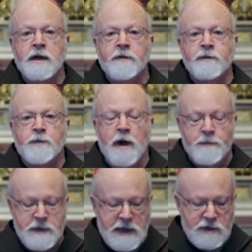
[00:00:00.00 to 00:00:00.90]
of the
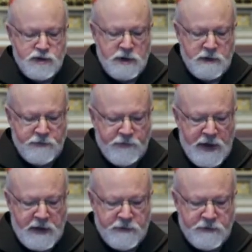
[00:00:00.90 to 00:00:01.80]
Propagation of the
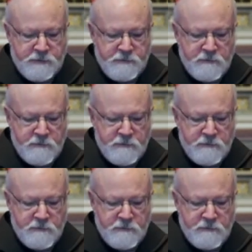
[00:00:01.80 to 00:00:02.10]
Faith.